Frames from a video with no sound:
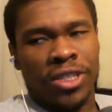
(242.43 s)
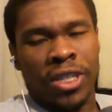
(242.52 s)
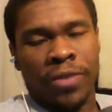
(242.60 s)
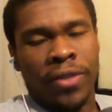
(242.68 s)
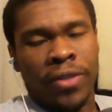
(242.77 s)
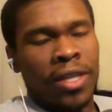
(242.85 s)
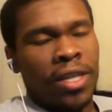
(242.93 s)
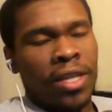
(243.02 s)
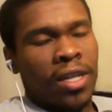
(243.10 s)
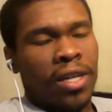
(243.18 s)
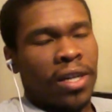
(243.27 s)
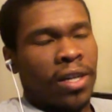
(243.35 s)
GIF
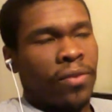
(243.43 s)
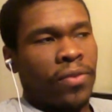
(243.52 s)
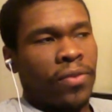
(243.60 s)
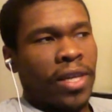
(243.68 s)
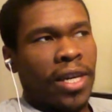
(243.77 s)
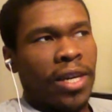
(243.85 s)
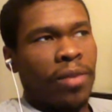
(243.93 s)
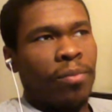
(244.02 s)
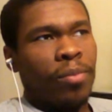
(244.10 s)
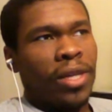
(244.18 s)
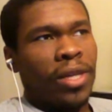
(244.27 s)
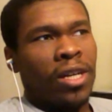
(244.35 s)
of
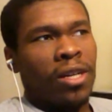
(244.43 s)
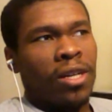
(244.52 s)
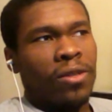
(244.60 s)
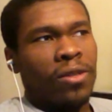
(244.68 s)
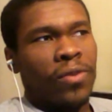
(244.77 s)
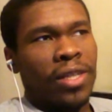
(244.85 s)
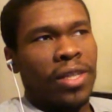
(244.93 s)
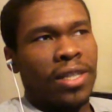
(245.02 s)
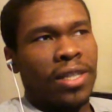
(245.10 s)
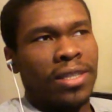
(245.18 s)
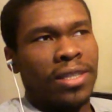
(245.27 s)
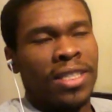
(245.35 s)
him of
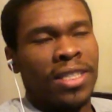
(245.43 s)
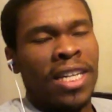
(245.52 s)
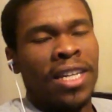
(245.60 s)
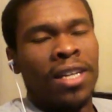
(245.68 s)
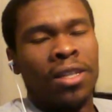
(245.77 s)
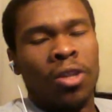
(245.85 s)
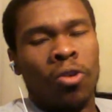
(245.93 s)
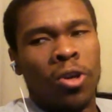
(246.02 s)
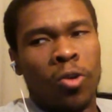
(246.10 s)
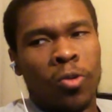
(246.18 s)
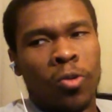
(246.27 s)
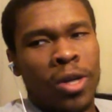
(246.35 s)
the
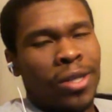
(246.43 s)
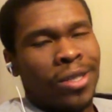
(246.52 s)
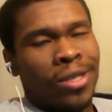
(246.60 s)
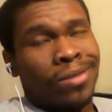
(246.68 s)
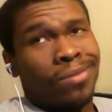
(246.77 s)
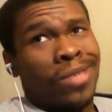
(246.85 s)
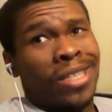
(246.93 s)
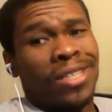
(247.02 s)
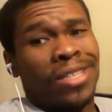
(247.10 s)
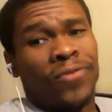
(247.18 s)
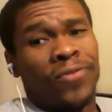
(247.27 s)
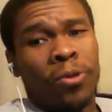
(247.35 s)
CNN logo,
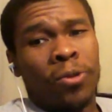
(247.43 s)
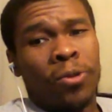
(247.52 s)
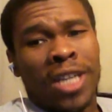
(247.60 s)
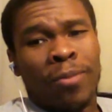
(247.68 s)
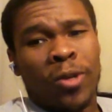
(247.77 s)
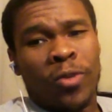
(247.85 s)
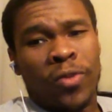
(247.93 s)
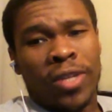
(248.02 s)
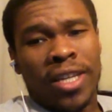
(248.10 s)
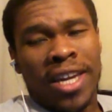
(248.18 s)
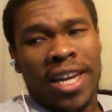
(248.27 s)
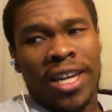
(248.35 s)

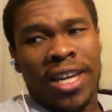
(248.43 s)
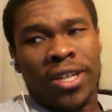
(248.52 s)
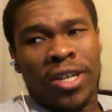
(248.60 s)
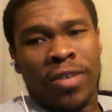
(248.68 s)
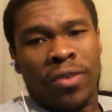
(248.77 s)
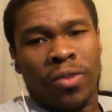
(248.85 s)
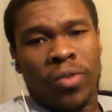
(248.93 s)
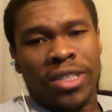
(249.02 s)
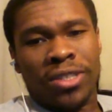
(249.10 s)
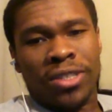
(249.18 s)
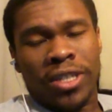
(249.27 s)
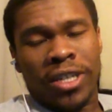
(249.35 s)
photoshopped over the head of a
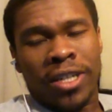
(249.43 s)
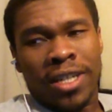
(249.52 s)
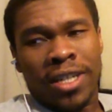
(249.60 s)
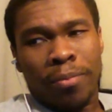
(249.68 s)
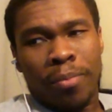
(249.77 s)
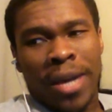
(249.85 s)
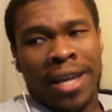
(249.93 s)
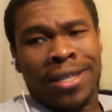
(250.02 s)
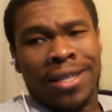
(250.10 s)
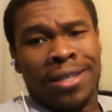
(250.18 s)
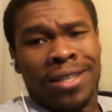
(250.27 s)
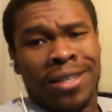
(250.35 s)
wrestler
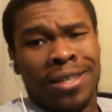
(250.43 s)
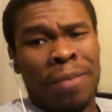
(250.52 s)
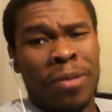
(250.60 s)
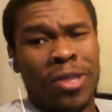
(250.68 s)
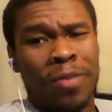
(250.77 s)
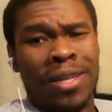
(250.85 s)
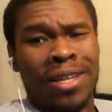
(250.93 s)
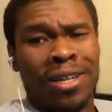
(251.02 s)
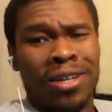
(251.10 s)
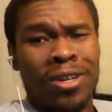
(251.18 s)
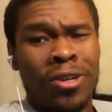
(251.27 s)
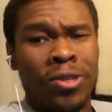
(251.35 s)
back in it must have been
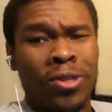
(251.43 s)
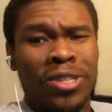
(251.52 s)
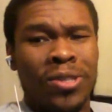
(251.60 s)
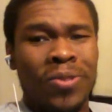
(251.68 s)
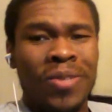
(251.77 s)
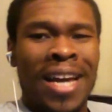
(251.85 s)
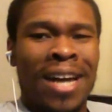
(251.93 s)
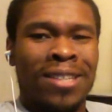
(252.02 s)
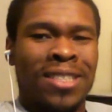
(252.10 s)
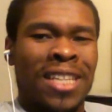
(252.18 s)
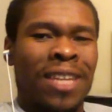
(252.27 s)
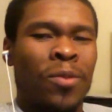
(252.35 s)
the early
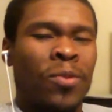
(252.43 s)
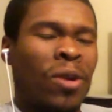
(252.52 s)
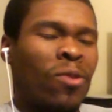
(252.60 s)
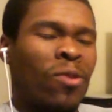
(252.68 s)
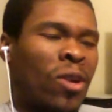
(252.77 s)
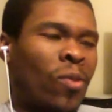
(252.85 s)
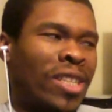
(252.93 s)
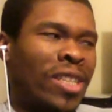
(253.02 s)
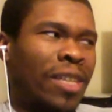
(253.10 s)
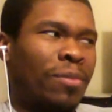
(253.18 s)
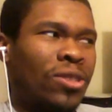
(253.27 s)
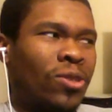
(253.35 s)
2000s. I remember I watched that
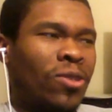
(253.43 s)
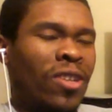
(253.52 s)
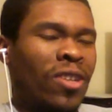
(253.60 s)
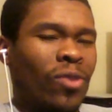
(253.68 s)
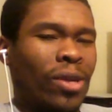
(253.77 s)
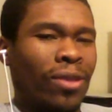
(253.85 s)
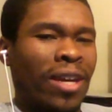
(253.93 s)
episode of wrestling.